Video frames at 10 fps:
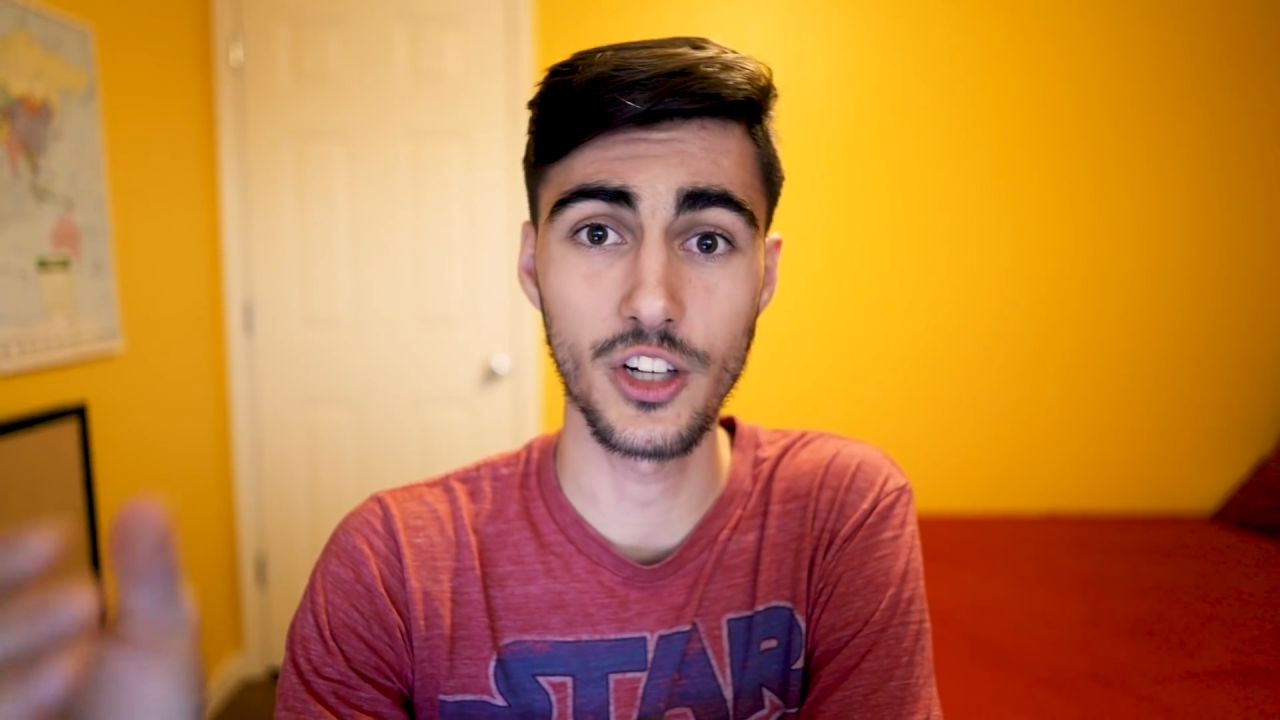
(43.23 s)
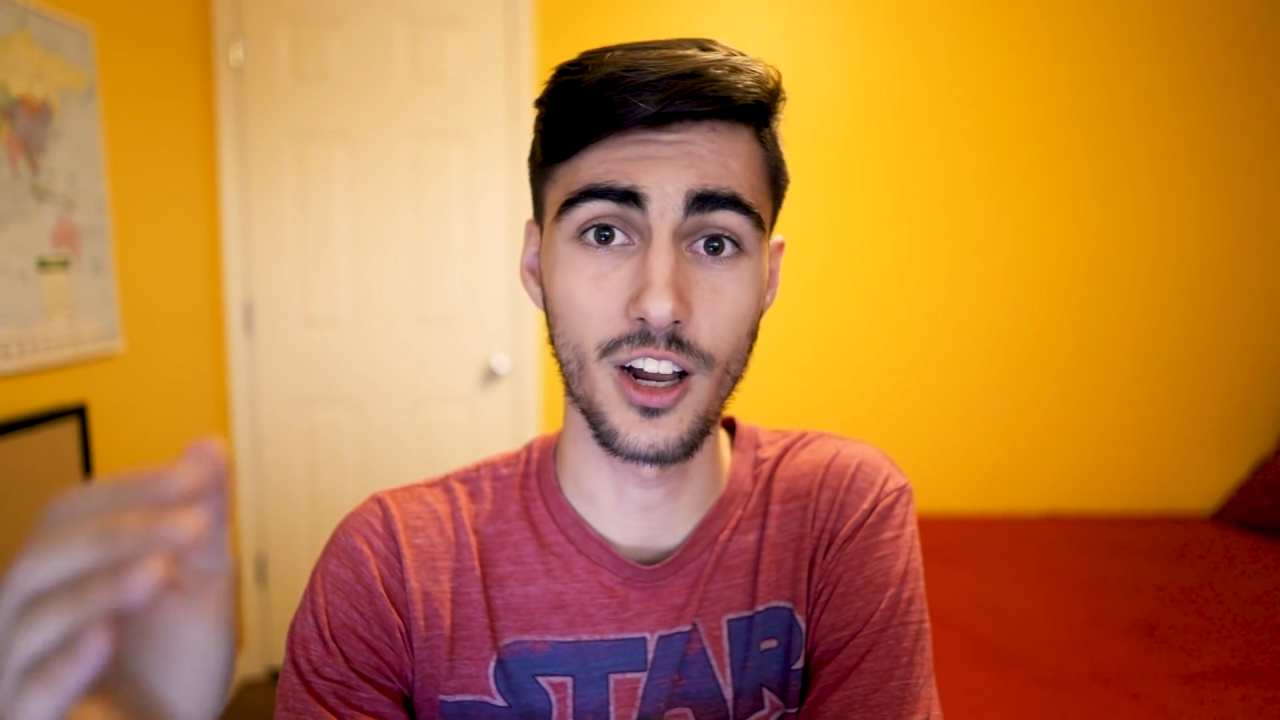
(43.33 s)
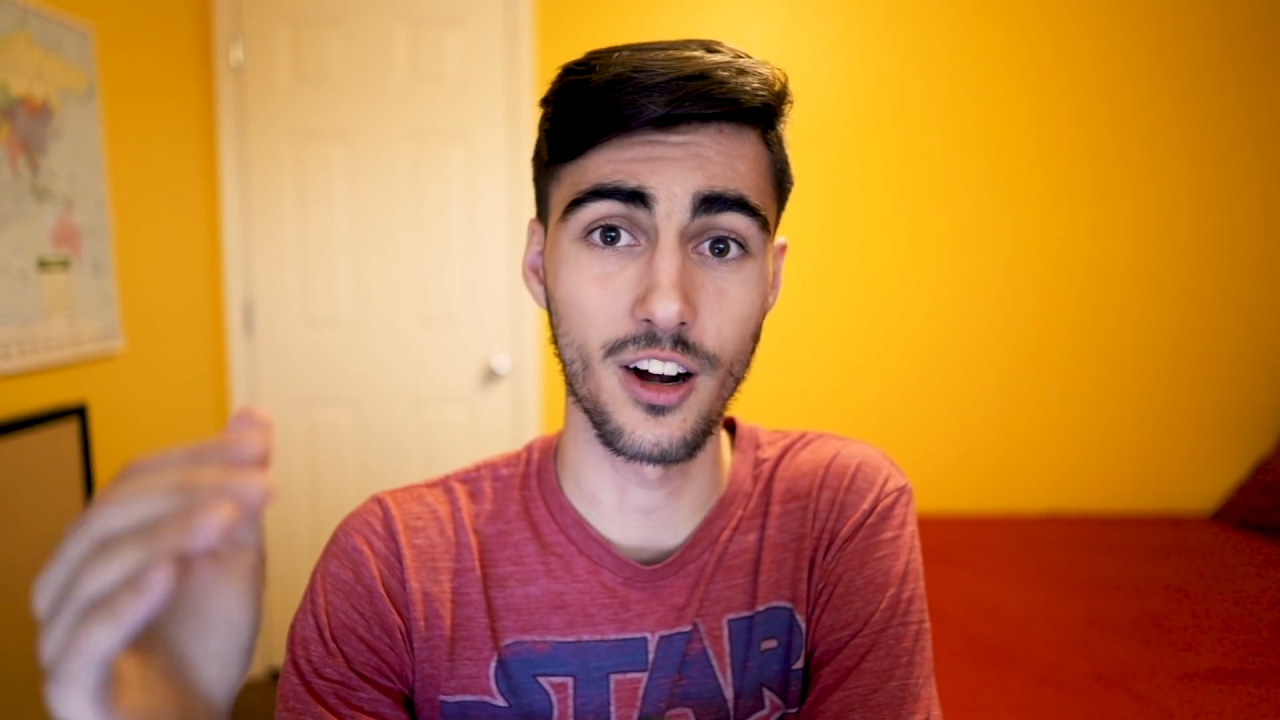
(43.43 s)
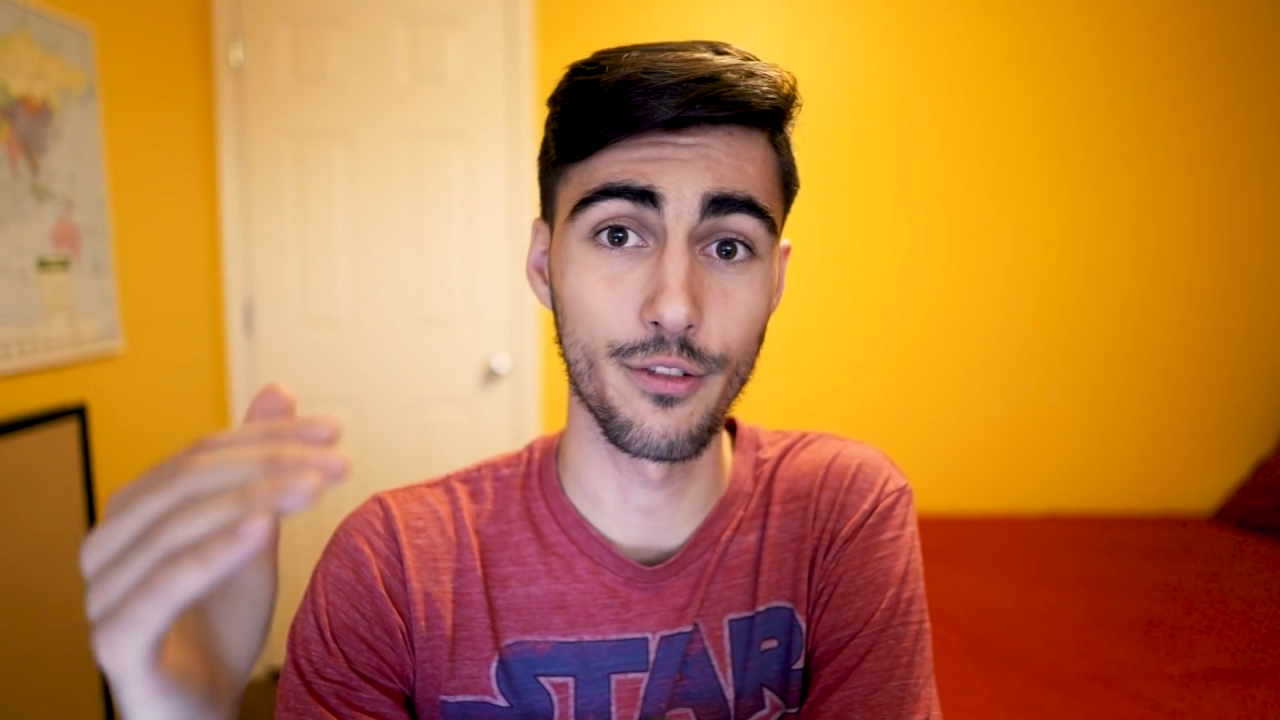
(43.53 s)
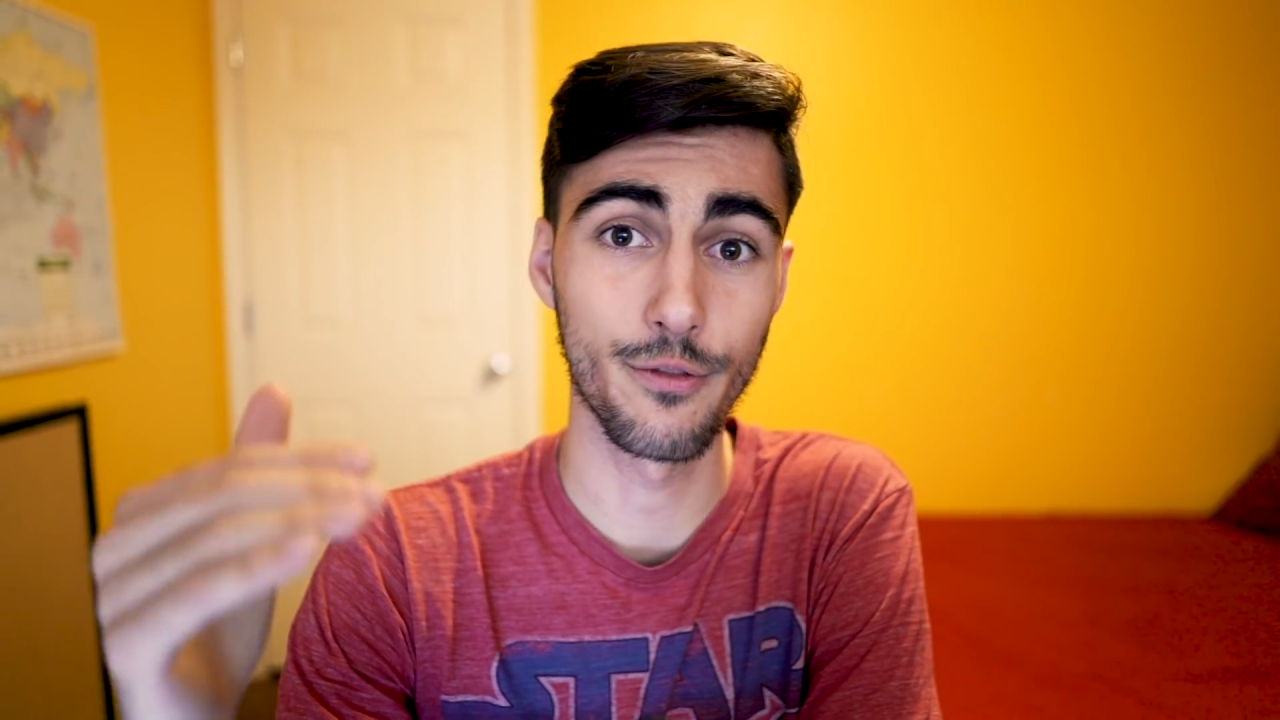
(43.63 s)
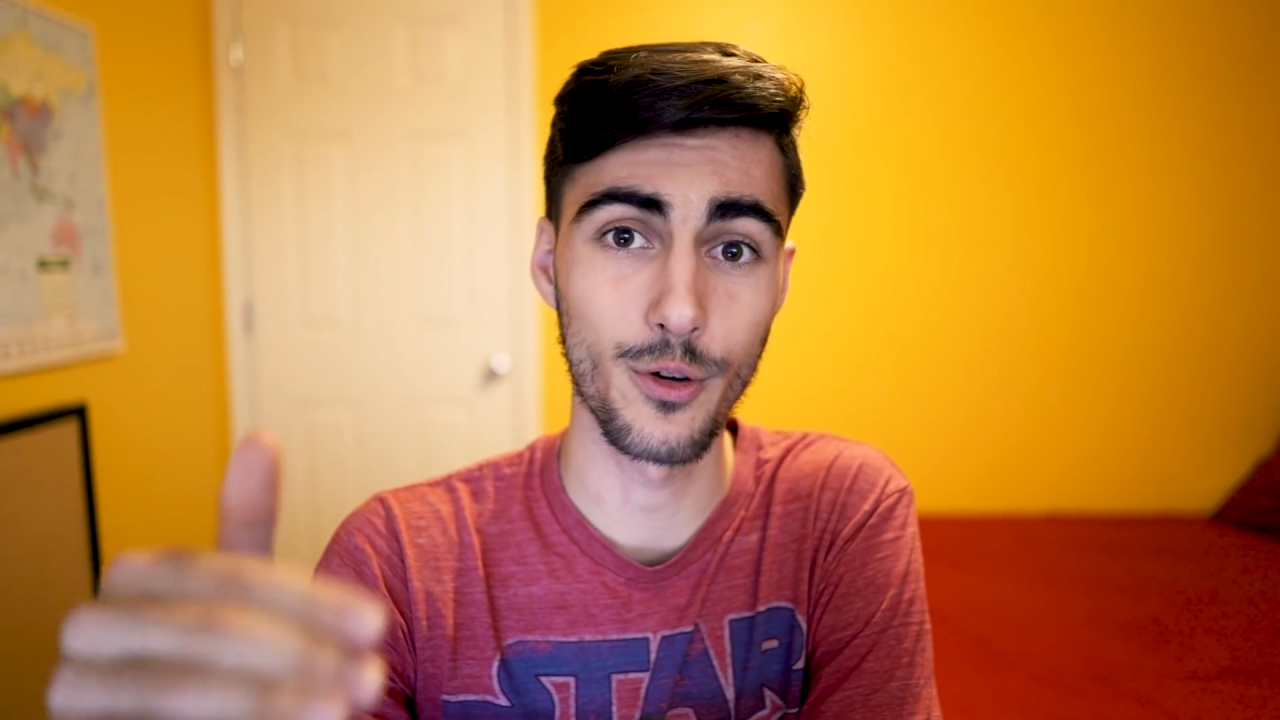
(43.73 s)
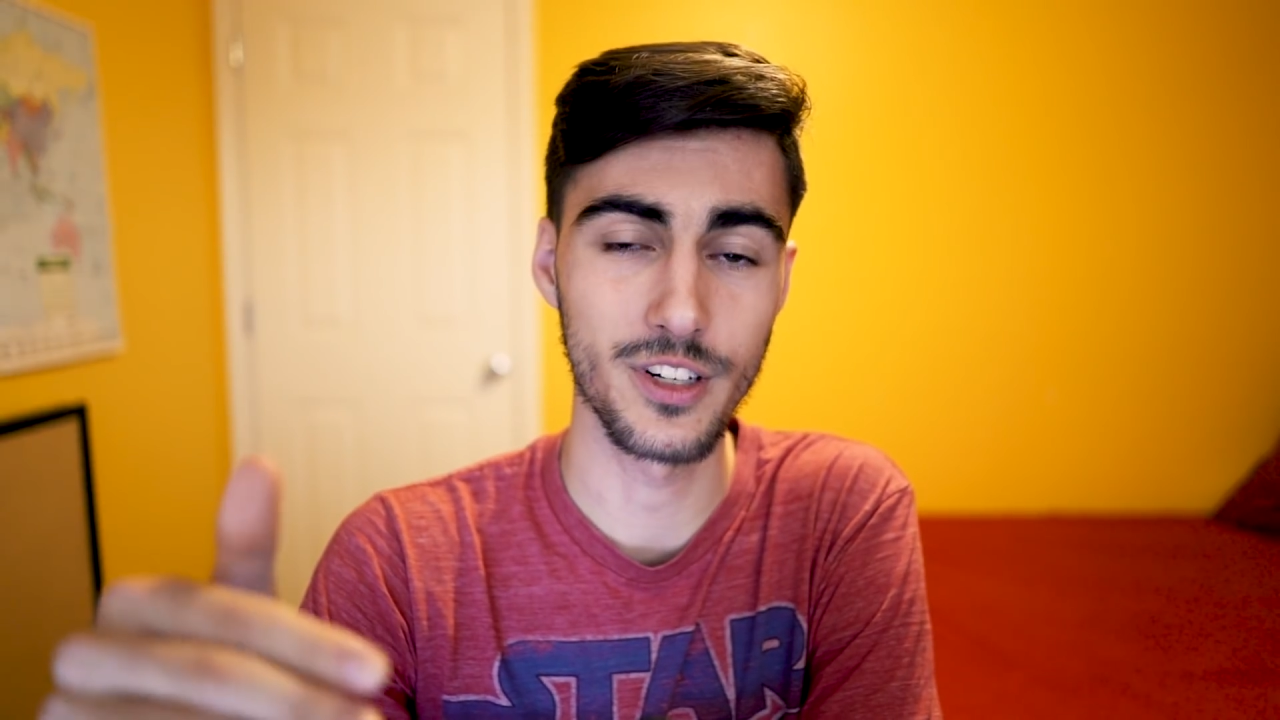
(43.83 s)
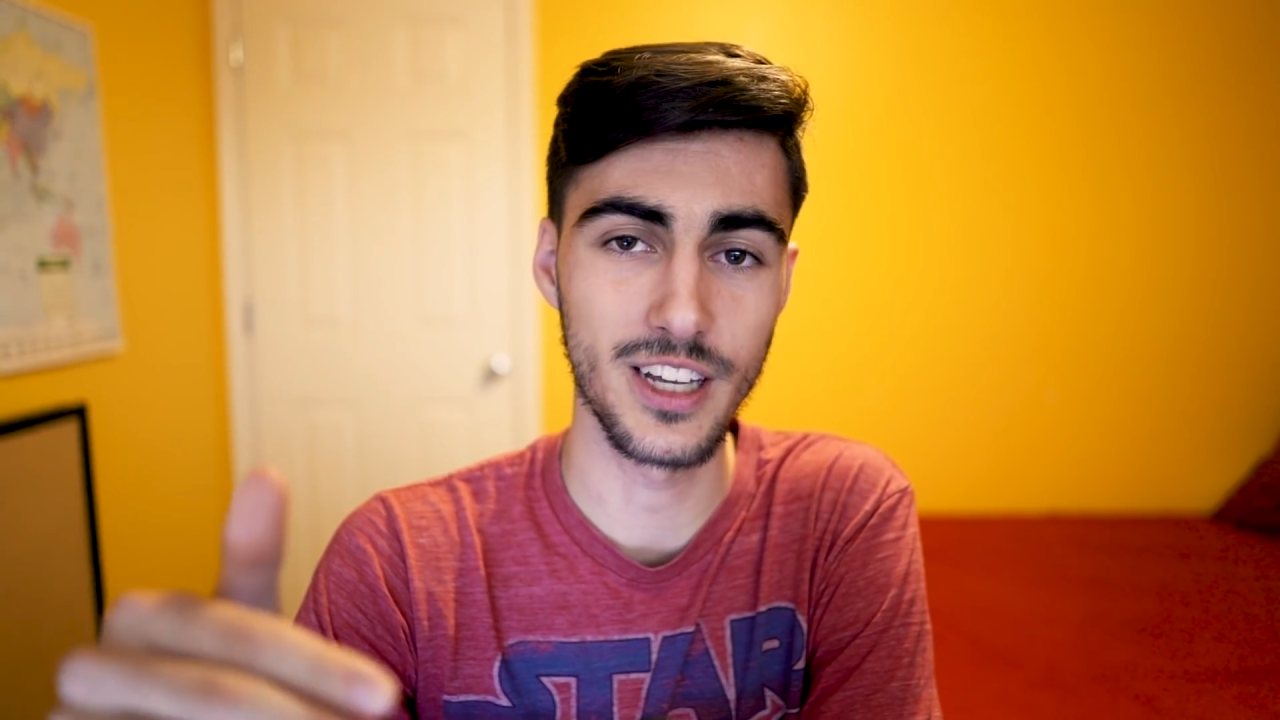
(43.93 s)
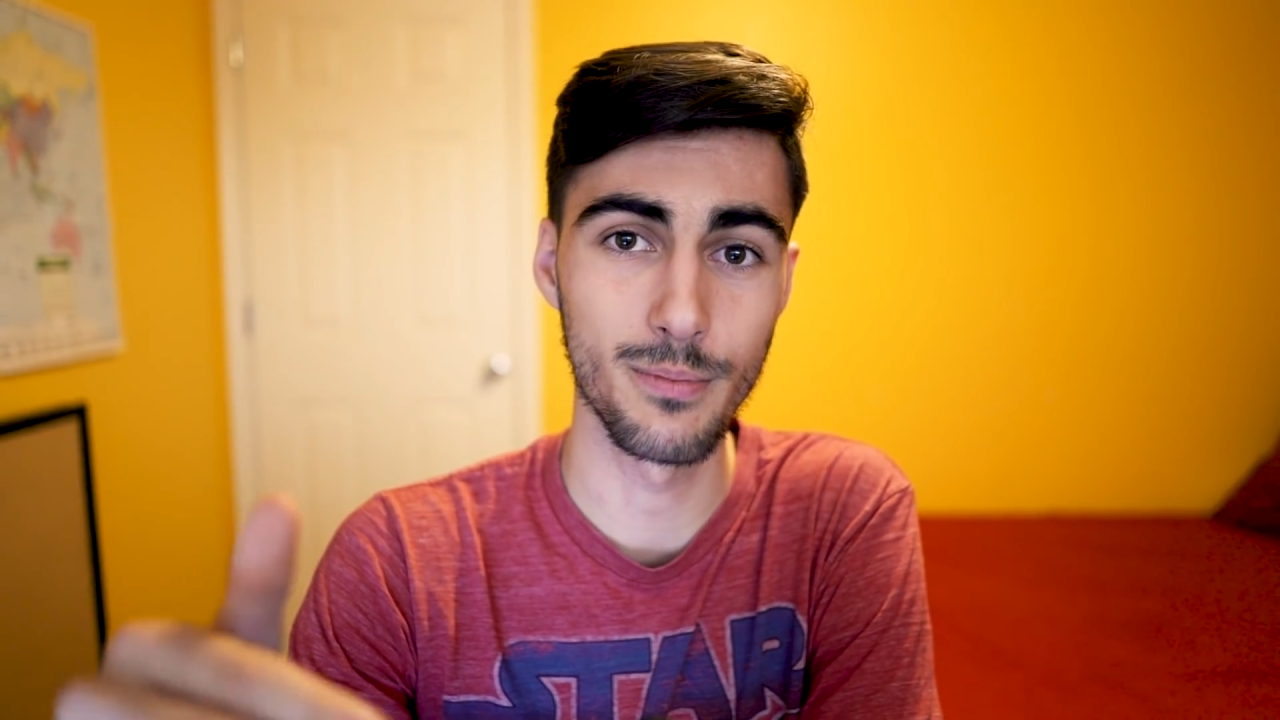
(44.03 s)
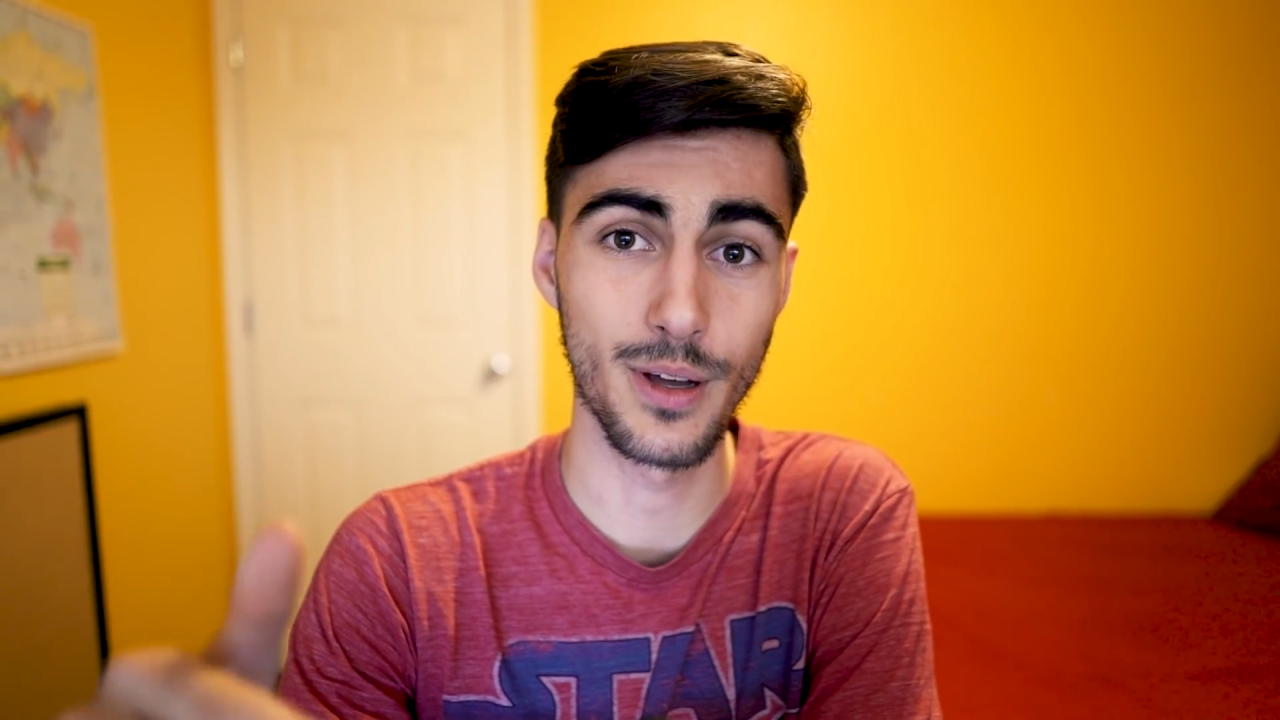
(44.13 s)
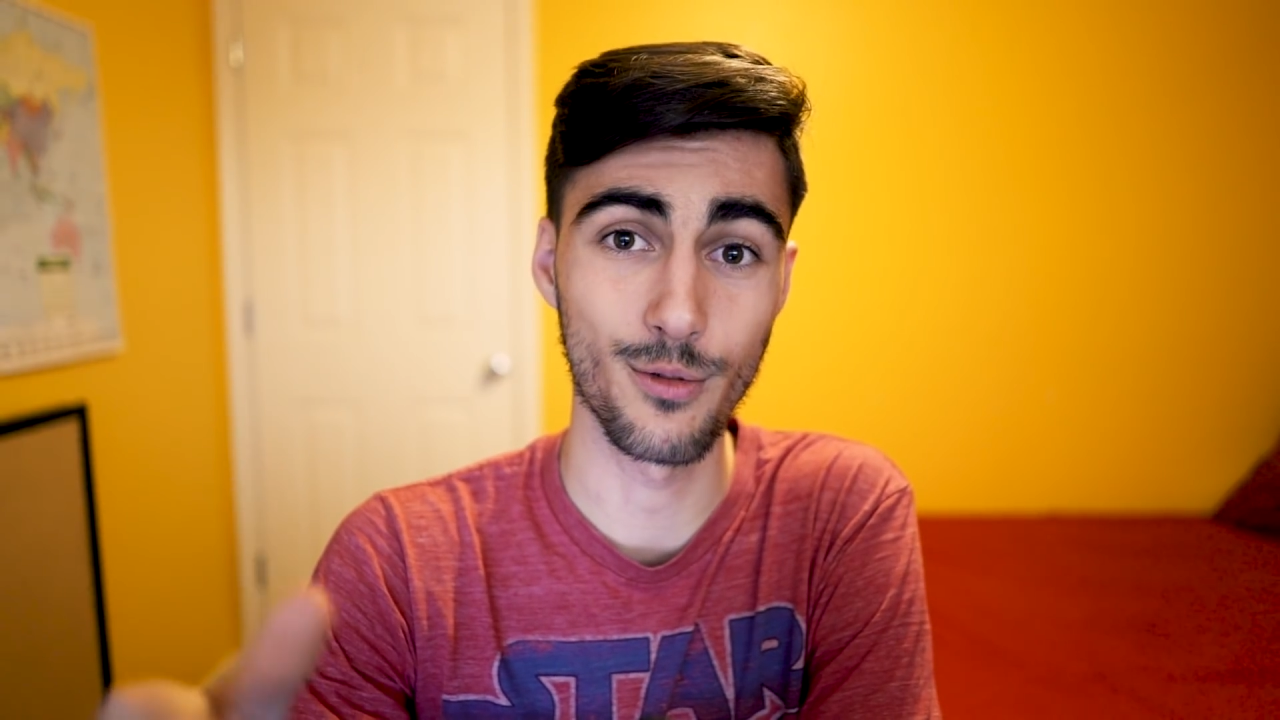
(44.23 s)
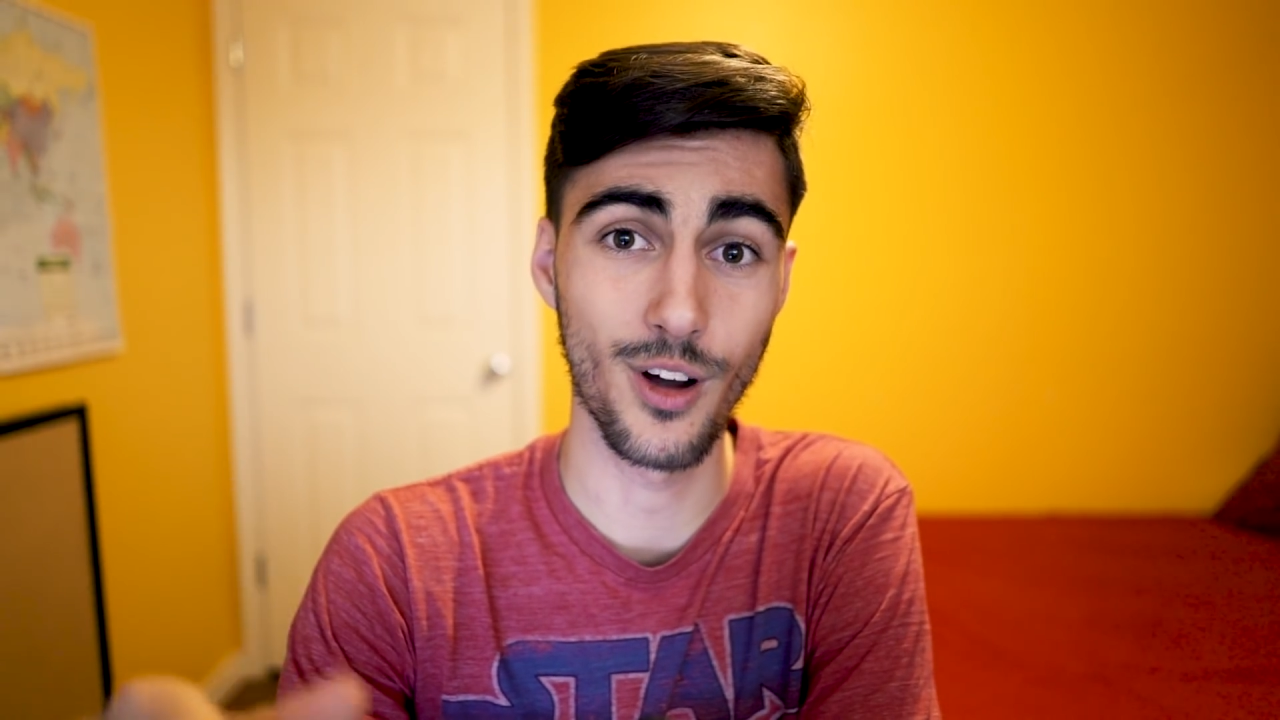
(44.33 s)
and are 14-bit